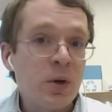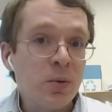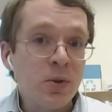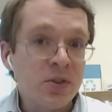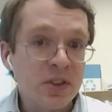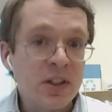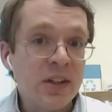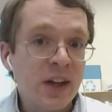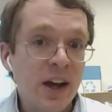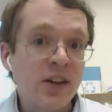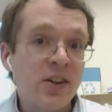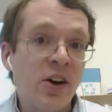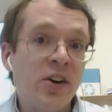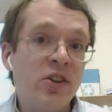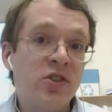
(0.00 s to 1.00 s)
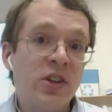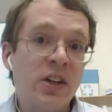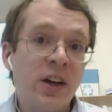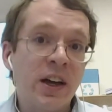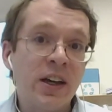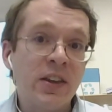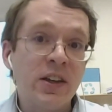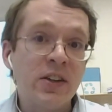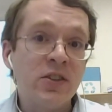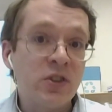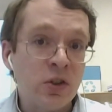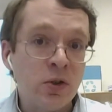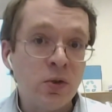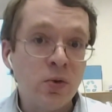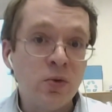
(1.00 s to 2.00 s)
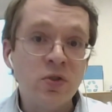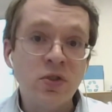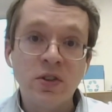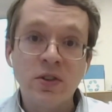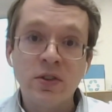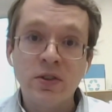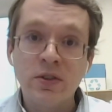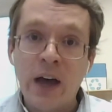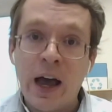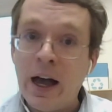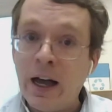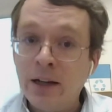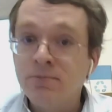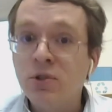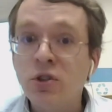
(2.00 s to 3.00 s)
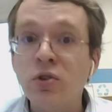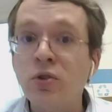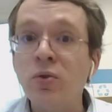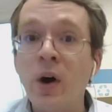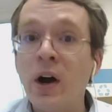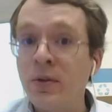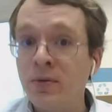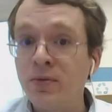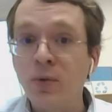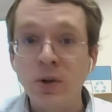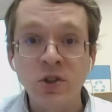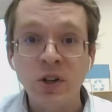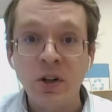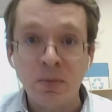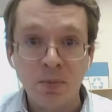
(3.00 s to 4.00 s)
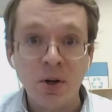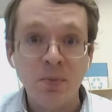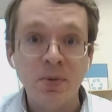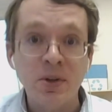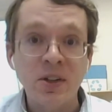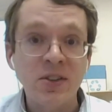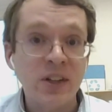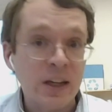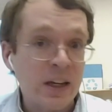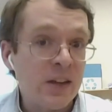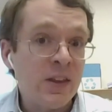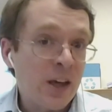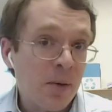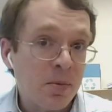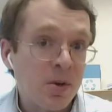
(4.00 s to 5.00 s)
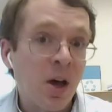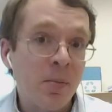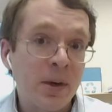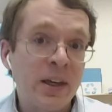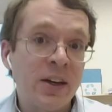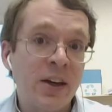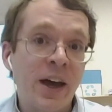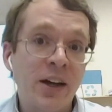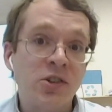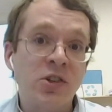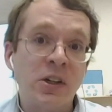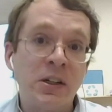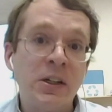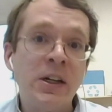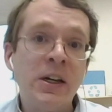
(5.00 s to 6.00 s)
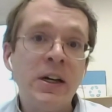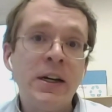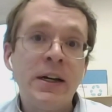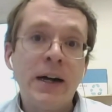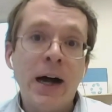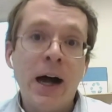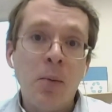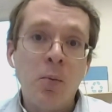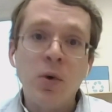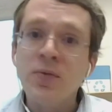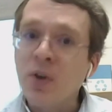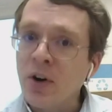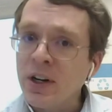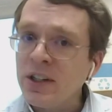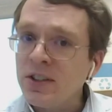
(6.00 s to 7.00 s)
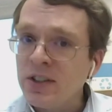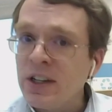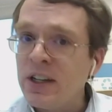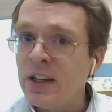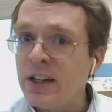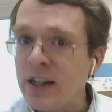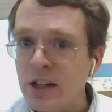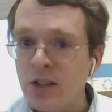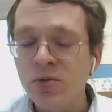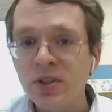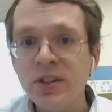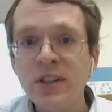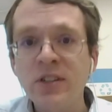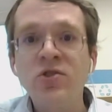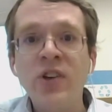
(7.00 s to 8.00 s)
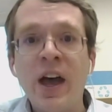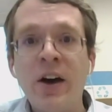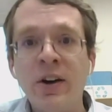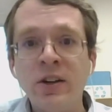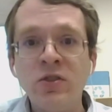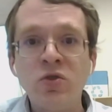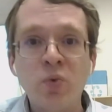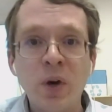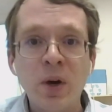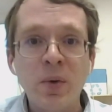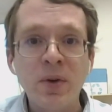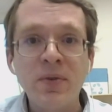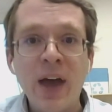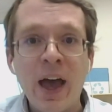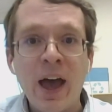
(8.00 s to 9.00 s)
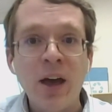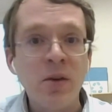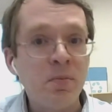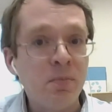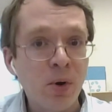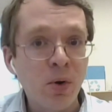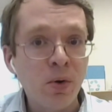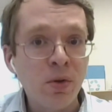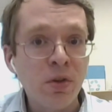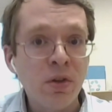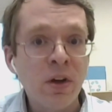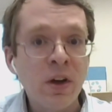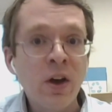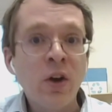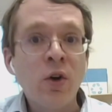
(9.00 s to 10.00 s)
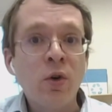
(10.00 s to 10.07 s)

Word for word: that we will see technology like this used uh, to unfortunate purpose in the upcoming election. Um, we've already seen an interesting challenge where we've had both